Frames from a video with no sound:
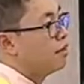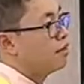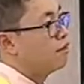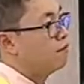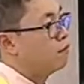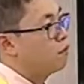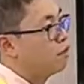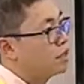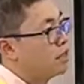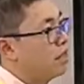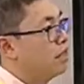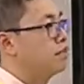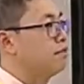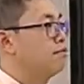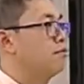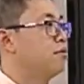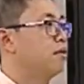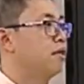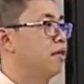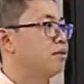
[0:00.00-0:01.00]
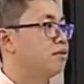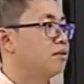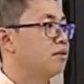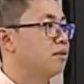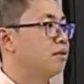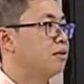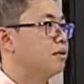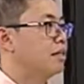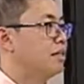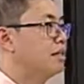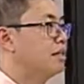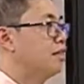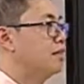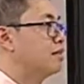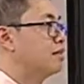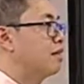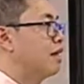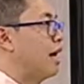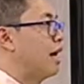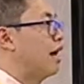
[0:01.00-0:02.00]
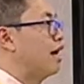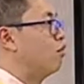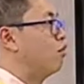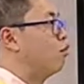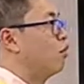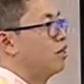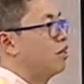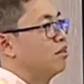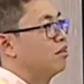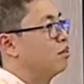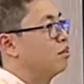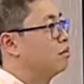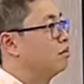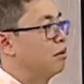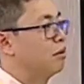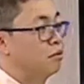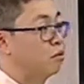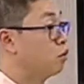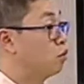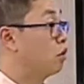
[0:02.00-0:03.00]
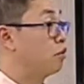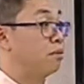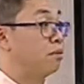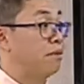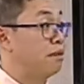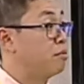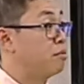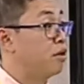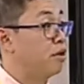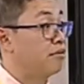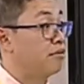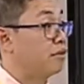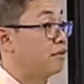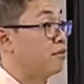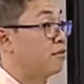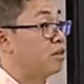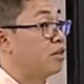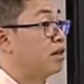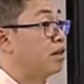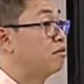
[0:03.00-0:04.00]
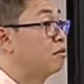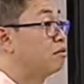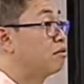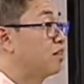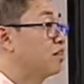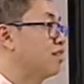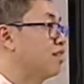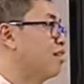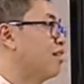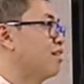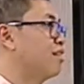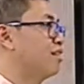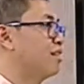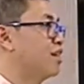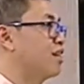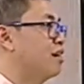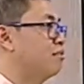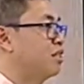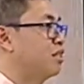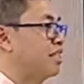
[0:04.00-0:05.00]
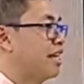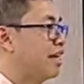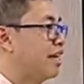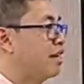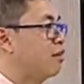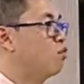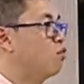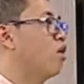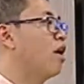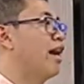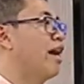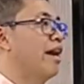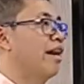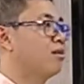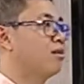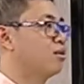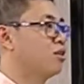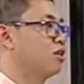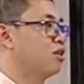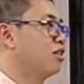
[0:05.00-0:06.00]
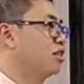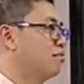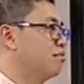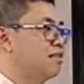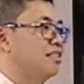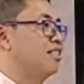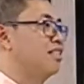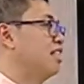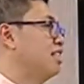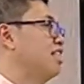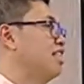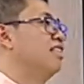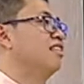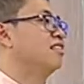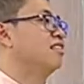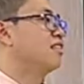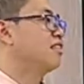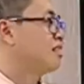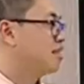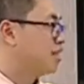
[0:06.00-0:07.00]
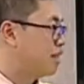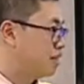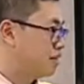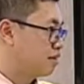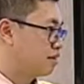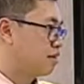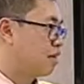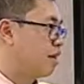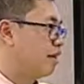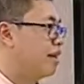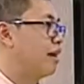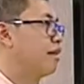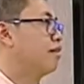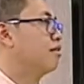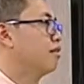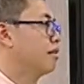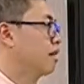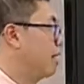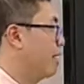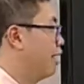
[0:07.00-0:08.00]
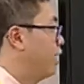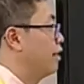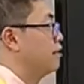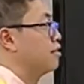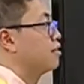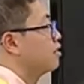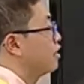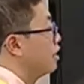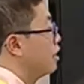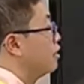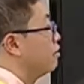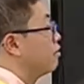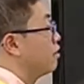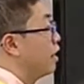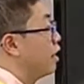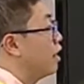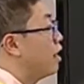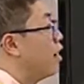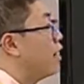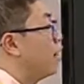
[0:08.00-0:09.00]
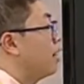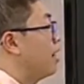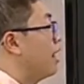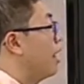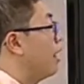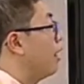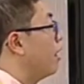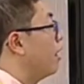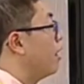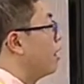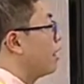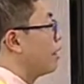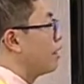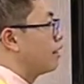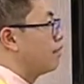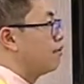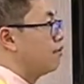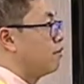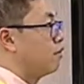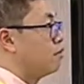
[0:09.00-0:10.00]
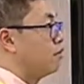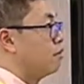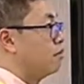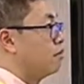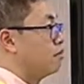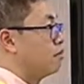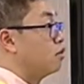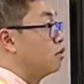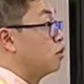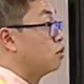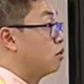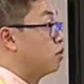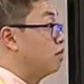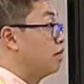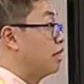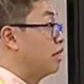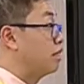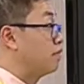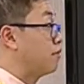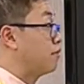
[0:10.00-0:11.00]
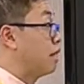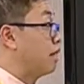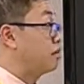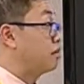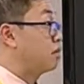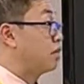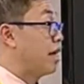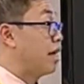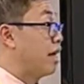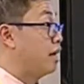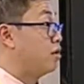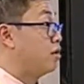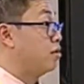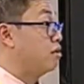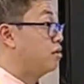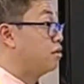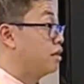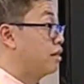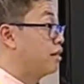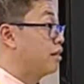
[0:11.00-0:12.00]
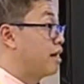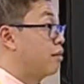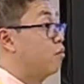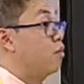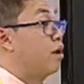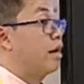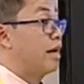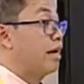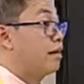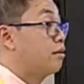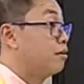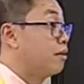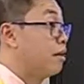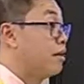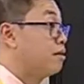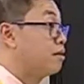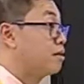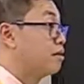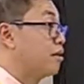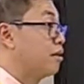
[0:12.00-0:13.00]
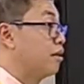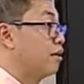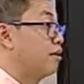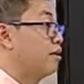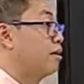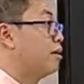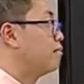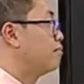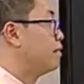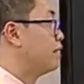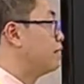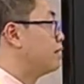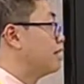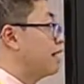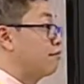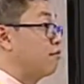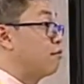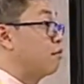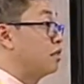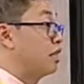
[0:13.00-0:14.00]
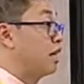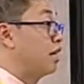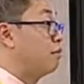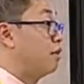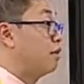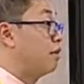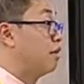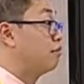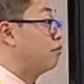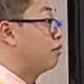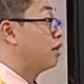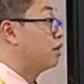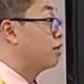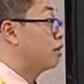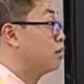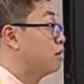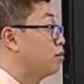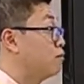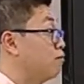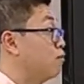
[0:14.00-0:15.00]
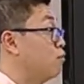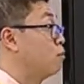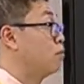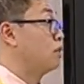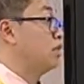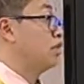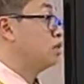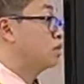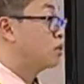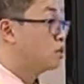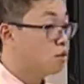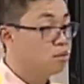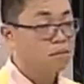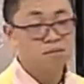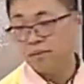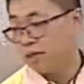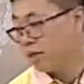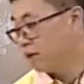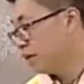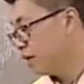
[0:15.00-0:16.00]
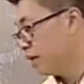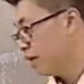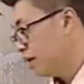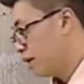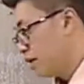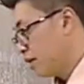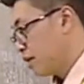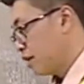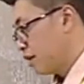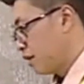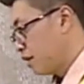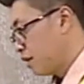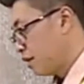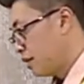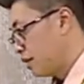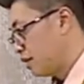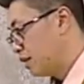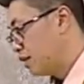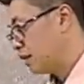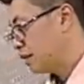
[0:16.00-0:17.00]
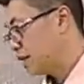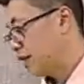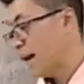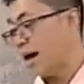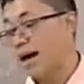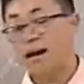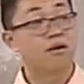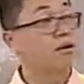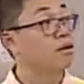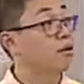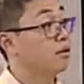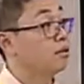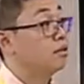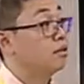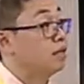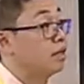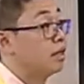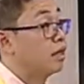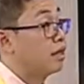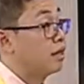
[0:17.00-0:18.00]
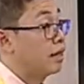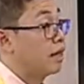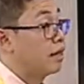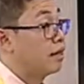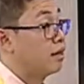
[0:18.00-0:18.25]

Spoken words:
the 14 to 42 is what would be perfect for travel, because a lot of the times you're taking wide angle shots of cities and things like that and scenery. Now, if you zoom in as far as you can using that wide angle lens, so this is at 14 mil. If we go to 42 mil, this is how close you can get.